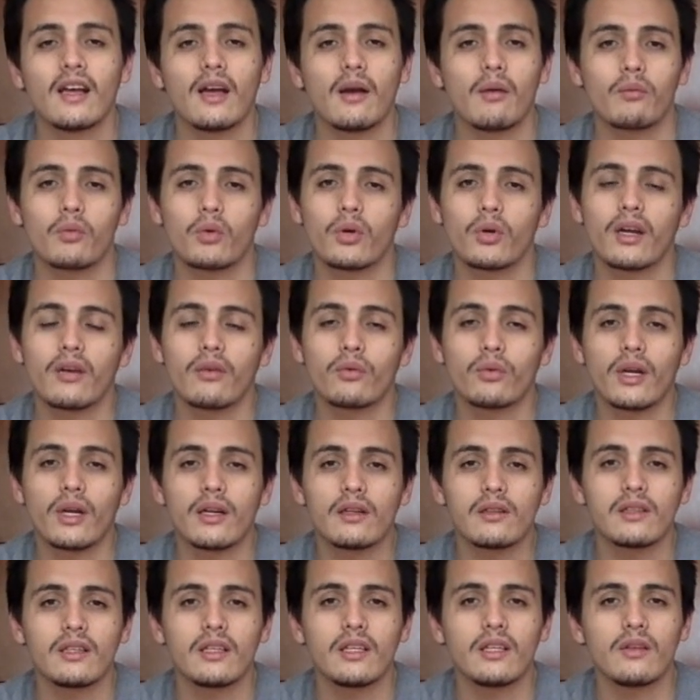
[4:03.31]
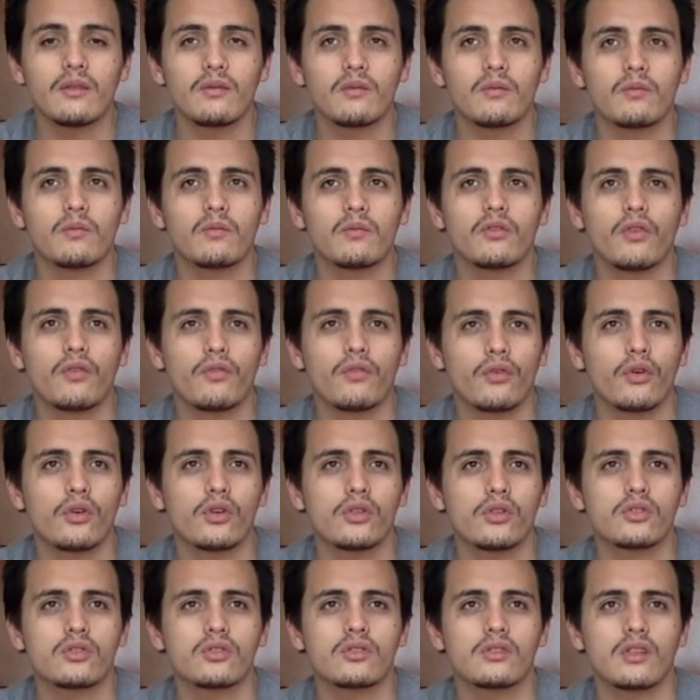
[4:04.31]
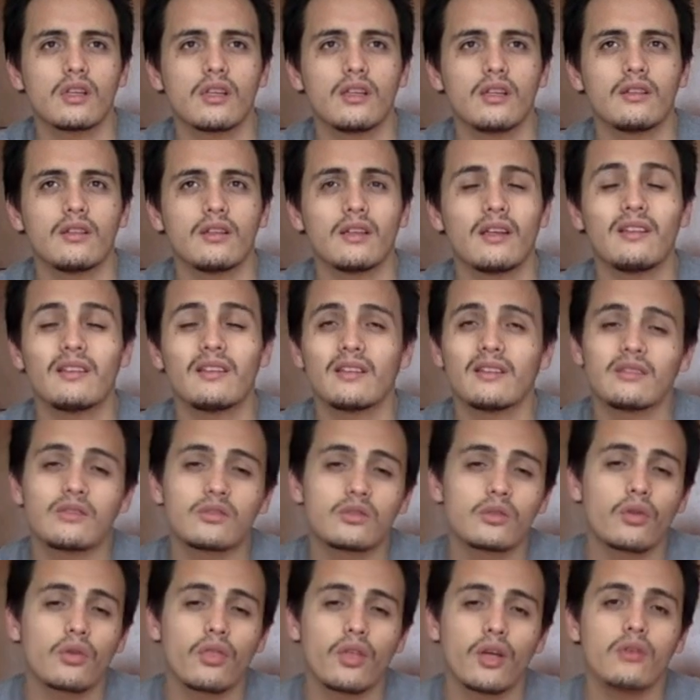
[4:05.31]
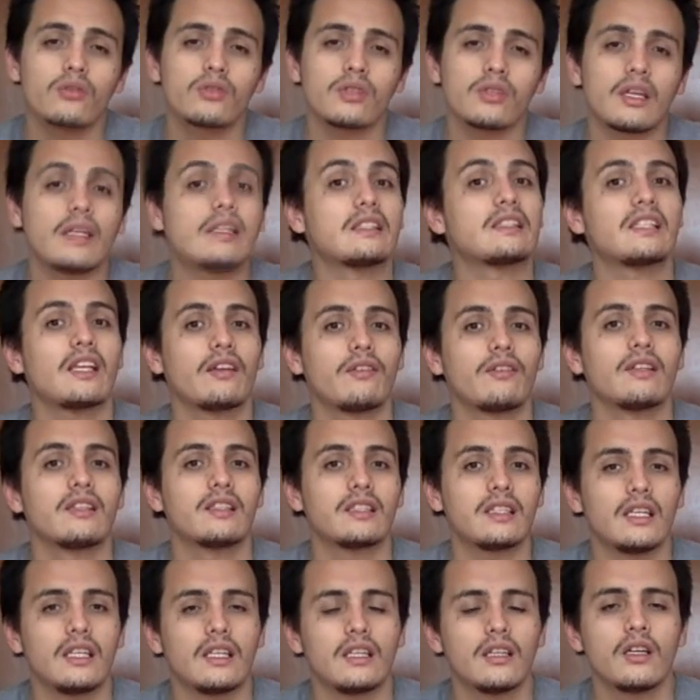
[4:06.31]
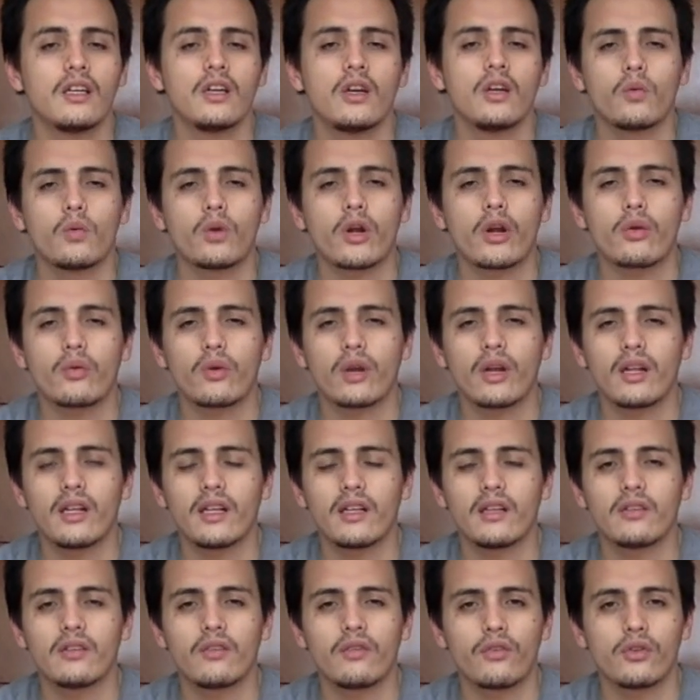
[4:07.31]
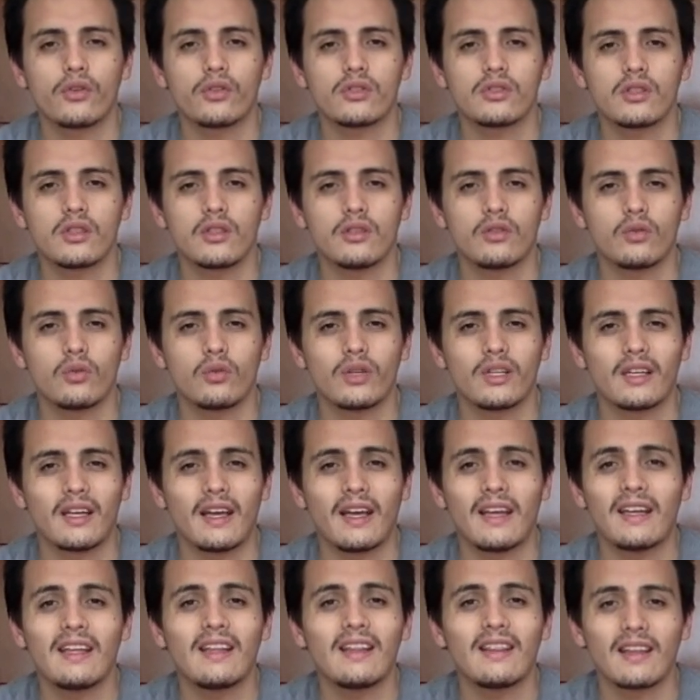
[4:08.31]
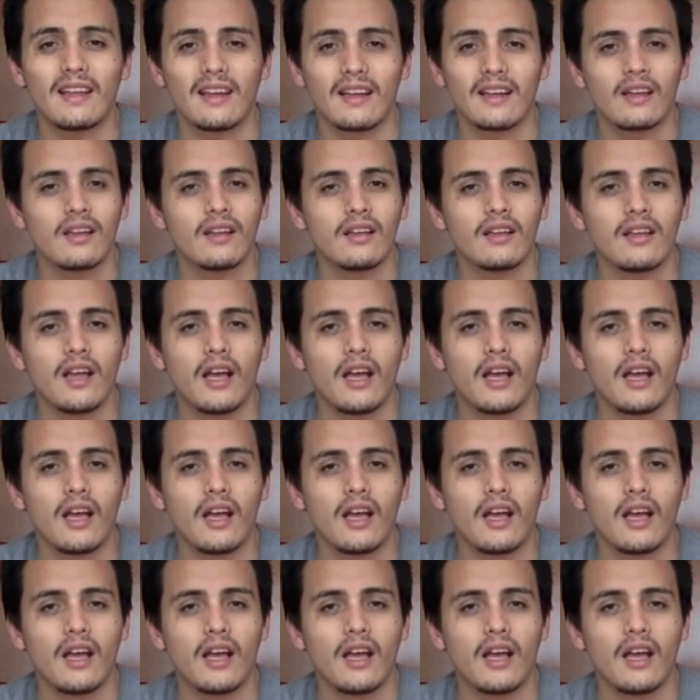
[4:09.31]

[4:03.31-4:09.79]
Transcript: We are rarely the first in 2017. We are really the first in doing anything.